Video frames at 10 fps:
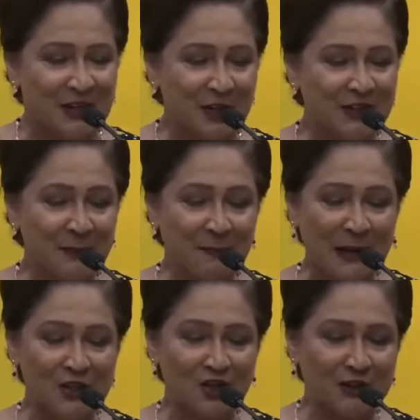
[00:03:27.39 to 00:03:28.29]
So it's a
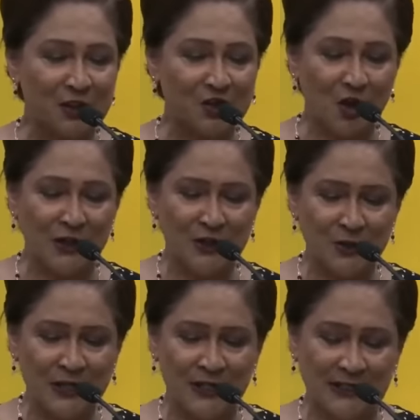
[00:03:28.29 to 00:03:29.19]
pleasure to join
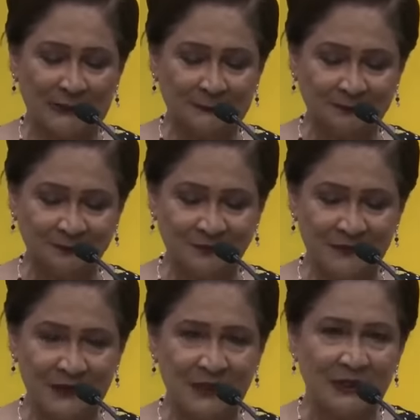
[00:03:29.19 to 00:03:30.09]
you here.
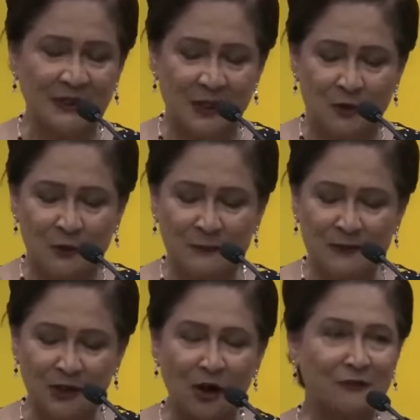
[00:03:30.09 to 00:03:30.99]
We've
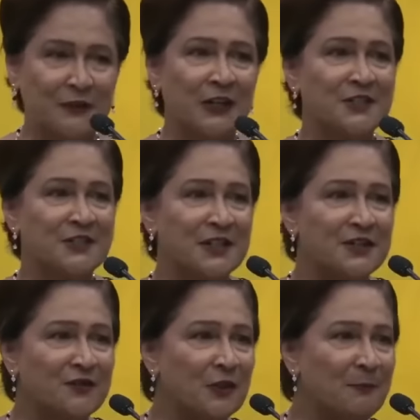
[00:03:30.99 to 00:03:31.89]
been off the
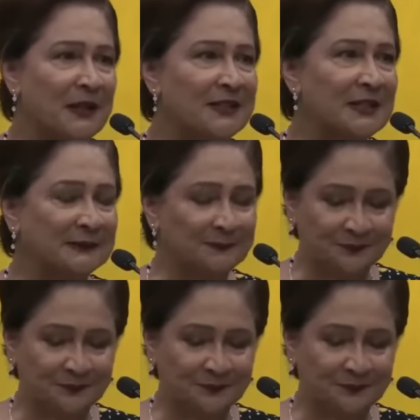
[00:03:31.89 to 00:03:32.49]
hustings for a bit.